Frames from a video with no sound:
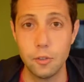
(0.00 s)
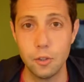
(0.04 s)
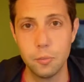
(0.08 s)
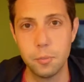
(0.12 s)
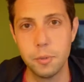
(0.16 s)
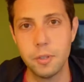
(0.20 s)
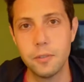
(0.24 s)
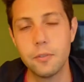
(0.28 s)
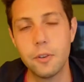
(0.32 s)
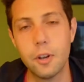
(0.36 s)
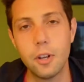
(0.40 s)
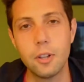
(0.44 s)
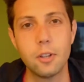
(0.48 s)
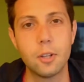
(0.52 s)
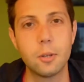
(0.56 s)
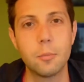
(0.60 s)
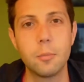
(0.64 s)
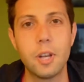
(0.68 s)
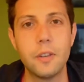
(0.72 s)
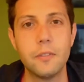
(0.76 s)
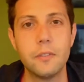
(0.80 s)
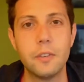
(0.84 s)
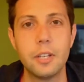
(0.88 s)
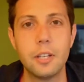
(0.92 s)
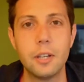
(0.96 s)
you've been following
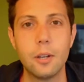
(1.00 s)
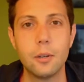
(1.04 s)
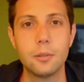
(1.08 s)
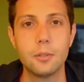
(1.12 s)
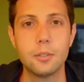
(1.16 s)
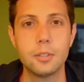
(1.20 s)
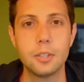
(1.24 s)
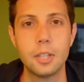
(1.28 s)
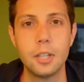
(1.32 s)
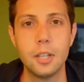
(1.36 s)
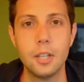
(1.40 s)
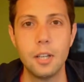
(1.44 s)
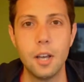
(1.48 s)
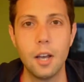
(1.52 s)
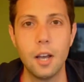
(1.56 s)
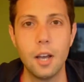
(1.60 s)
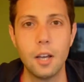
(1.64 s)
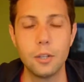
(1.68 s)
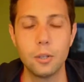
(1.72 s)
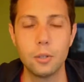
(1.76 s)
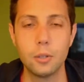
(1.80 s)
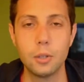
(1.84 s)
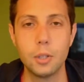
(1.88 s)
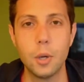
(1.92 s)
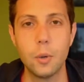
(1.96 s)
my videos,
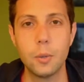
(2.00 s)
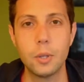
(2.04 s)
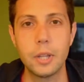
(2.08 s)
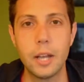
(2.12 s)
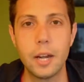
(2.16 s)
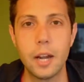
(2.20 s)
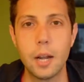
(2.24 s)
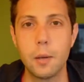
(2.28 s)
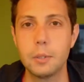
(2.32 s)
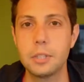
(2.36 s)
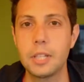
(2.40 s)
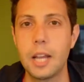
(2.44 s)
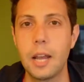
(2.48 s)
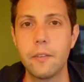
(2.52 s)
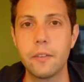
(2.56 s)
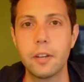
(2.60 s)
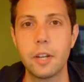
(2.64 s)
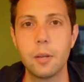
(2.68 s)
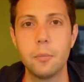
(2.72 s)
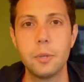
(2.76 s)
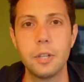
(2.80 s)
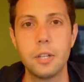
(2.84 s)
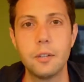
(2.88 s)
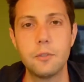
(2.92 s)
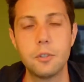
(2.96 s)
you'll know that I was having
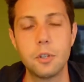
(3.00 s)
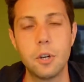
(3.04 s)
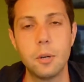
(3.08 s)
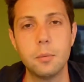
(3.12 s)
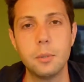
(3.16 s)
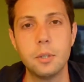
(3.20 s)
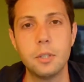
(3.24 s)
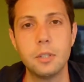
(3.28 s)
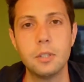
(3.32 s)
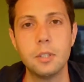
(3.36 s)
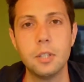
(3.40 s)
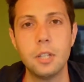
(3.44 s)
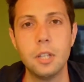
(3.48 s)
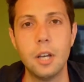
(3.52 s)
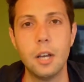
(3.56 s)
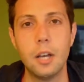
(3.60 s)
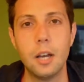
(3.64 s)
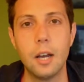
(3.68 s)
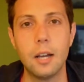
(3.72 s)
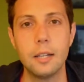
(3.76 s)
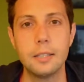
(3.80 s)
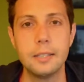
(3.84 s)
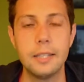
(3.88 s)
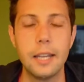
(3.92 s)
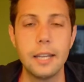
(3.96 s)
a bit of trouble
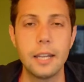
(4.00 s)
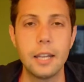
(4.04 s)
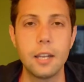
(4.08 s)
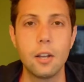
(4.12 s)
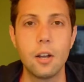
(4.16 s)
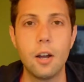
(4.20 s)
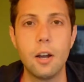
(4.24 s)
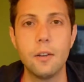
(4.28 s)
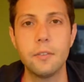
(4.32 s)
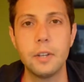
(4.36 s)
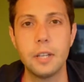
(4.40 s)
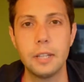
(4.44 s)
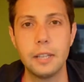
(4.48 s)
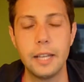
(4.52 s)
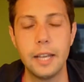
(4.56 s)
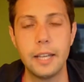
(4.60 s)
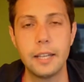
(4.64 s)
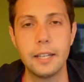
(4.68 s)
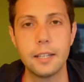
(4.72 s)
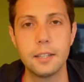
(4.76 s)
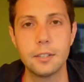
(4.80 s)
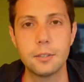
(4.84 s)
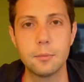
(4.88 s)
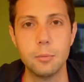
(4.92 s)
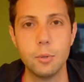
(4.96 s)
taking off and
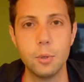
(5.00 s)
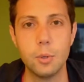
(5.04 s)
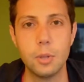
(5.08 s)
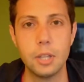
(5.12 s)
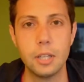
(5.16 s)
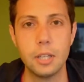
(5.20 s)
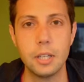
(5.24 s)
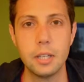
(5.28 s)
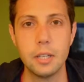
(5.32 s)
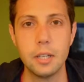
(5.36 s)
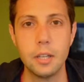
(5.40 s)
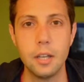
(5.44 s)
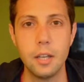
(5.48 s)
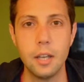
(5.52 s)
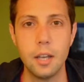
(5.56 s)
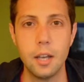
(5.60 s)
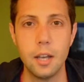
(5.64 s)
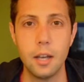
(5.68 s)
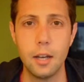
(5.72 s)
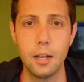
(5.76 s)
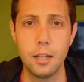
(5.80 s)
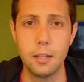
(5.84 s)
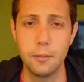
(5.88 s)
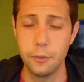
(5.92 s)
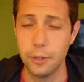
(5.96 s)
landing smoothly.
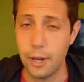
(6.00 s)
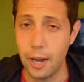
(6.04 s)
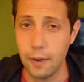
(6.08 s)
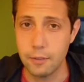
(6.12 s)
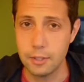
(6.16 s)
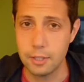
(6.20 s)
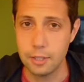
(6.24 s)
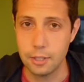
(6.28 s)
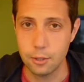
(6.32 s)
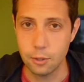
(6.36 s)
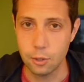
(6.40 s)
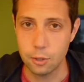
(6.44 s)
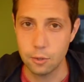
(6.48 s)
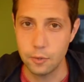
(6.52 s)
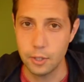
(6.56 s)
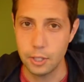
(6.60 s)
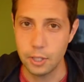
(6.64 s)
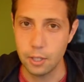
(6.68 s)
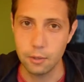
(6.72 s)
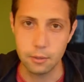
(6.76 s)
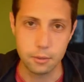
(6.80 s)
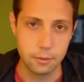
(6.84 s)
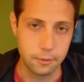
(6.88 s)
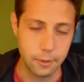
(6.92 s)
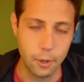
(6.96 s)
If you haven't seen those
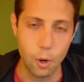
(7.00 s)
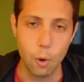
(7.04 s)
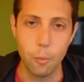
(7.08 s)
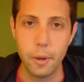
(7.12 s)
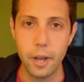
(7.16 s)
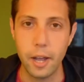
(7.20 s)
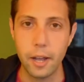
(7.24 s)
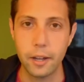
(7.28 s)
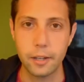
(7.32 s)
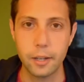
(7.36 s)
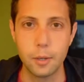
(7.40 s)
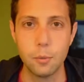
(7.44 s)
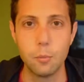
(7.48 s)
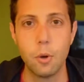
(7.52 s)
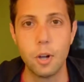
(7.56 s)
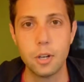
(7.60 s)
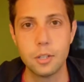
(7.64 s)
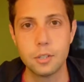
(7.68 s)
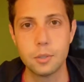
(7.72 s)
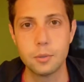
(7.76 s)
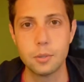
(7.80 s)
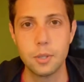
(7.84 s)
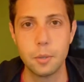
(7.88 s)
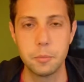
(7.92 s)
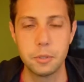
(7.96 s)
videos, go back and
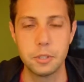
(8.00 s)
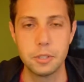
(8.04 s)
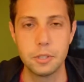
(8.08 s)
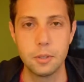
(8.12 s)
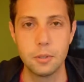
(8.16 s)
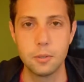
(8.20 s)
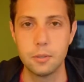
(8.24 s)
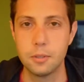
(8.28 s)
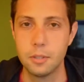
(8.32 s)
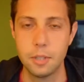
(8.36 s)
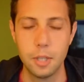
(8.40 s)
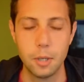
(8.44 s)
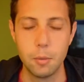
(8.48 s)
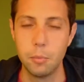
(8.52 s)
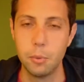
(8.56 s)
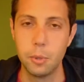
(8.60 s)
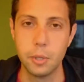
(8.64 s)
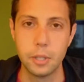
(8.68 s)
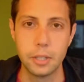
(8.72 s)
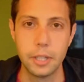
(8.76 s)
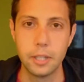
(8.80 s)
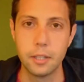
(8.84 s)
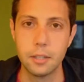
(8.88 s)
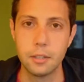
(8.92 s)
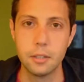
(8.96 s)
watch those episodes. They're
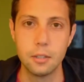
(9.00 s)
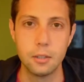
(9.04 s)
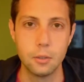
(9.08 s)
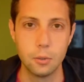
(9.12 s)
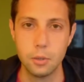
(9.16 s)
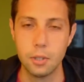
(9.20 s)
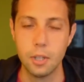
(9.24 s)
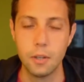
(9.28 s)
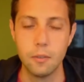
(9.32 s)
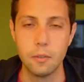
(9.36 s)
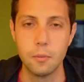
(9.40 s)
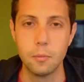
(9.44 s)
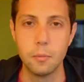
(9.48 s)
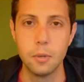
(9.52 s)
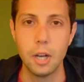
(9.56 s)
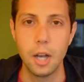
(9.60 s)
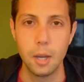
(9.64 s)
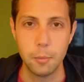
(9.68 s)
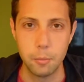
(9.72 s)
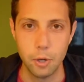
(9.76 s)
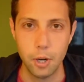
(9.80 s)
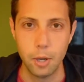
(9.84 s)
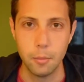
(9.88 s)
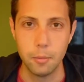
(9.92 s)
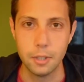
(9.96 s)
brilliant. You'll love them, I
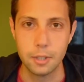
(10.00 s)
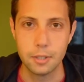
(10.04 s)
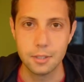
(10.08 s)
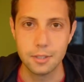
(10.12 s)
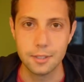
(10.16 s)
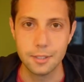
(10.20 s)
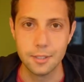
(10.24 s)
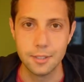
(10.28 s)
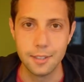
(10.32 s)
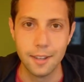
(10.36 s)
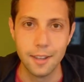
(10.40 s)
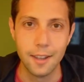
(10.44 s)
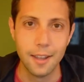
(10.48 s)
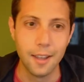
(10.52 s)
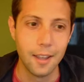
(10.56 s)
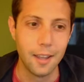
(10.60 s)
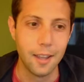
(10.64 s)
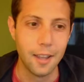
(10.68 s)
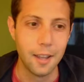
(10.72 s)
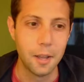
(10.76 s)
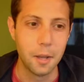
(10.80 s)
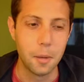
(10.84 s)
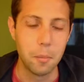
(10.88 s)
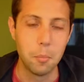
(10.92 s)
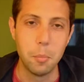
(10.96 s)
promise.
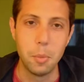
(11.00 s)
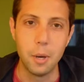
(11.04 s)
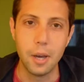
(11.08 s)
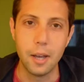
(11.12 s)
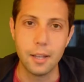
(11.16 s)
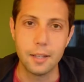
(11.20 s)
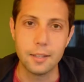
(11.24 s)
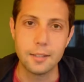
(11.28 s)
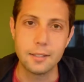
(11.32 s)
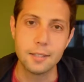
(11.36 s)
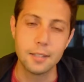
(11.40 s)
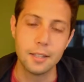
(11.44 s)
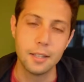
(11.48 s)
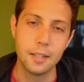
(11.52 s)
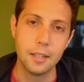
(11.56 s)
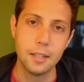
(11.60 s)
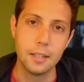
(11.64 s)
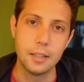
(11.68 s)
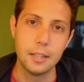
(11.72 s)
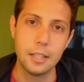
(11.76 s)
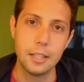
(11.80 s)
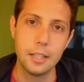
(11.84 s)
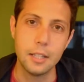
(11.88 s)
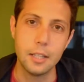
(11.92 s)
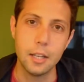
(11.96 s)
But
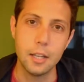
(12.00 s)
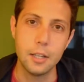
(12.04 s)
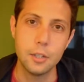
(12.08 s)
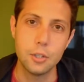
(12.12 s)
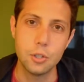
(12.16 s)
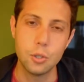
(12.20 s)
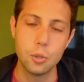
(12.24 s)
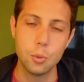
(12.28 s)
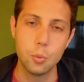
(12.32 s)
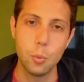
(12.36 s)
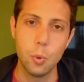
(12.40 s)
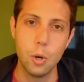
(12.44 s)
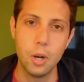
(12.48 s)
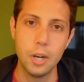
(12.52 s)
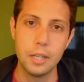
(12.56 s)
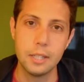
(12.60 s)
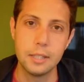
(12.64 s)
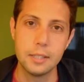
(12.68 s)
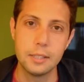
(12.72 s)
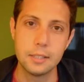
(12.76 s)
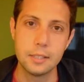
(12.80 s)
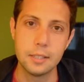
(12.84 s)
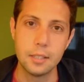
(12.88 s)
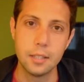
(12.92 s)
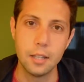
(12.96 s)
the issue
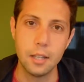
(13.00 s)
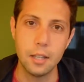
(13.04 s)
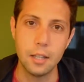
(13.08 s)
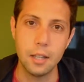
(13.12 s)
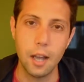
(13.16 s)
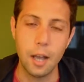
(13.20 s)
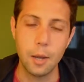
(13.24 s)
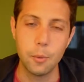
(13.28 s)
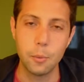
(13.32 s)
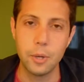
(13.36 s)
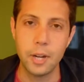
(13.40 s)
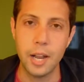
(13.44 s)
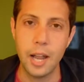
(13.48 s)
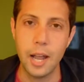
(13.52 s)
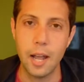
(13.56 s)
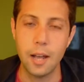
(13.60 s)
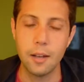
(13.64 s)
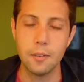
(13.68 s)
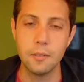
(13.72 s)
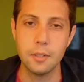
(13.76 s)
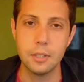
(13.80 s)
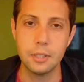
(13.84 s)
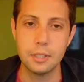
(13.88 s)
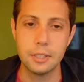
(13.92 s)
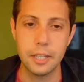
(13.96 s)
was I would
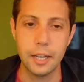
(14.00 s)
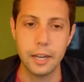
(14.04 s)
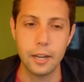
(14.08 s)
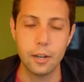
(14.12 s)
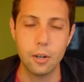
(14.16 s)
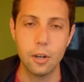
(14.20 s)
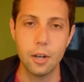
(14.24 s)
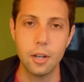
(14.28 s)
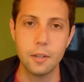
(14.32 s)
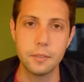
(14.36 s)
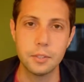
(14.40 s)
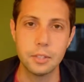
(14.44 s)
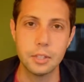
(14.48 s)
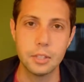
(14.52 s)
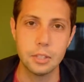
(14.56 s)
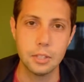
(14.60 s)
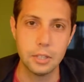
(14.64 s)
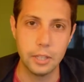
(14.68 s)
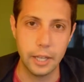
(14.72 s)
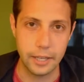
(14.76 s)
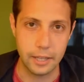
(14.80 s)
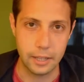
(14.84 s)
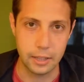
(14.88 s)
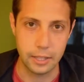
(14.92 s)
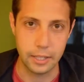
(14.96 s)
have takeoffs like